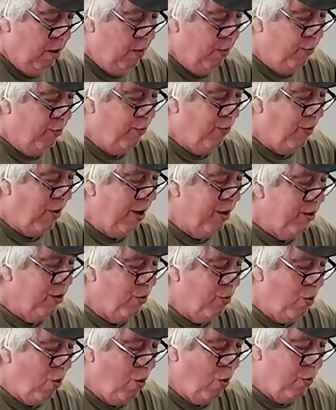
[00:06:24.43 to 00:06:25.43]
We're fighting the
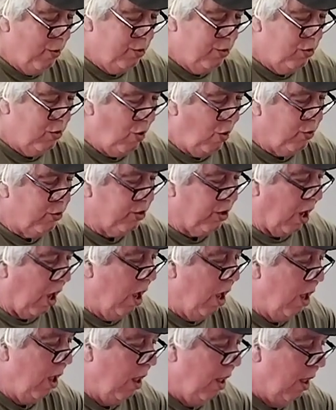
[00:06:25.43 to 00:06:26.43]
war with salsa.
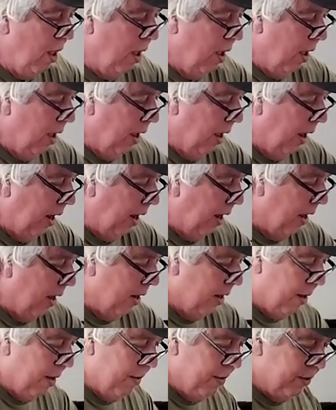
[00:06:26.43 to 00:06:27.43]

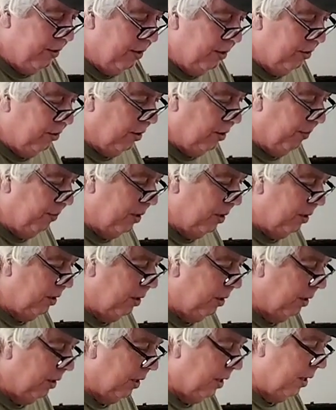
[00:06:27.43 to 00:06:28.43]
And if this is
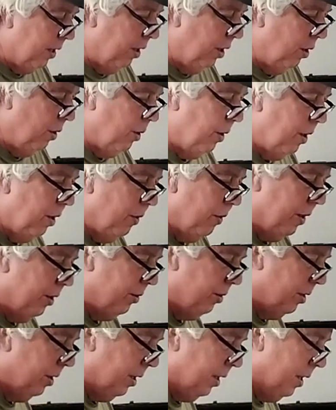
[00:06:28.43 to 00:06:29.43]
something that you're
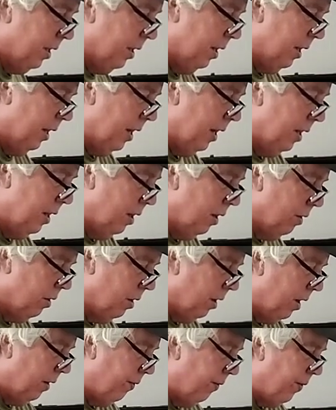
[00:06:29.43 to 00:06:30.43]
interested in and you'd
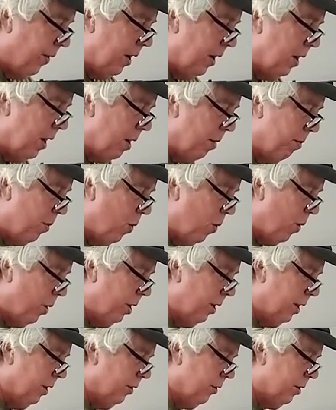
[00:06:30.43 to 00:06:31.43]
like to find out more,
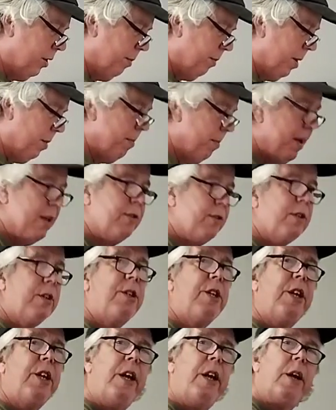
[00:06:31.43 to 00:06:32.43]
you can send me a
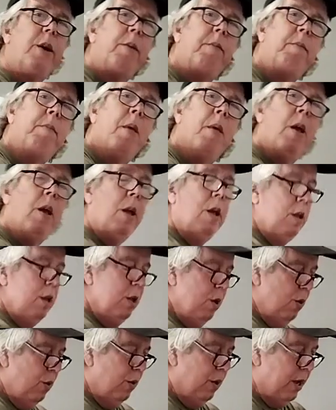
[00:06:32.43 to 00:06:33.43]
message here.
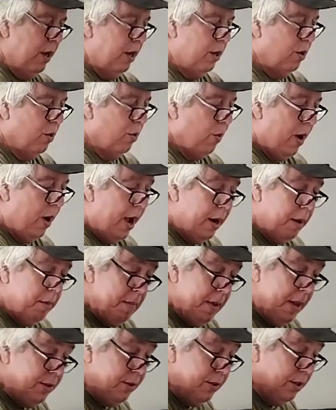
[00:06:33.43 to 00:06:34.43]
You can direct
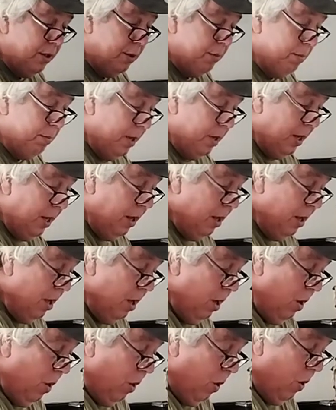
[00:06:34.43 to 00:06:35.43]
message me
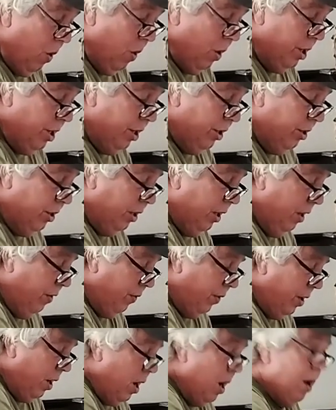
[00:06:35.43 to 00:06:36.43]
or just
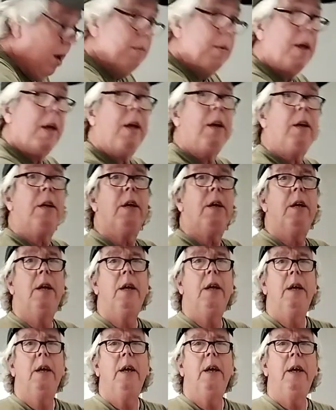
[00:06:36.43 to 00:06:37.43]
leave a comment
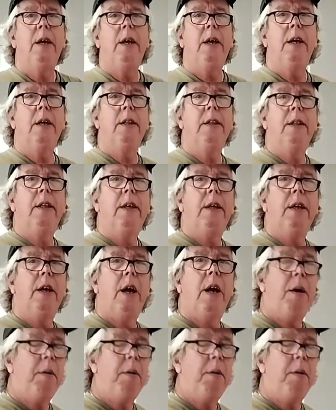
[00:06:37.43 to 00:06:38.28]
in the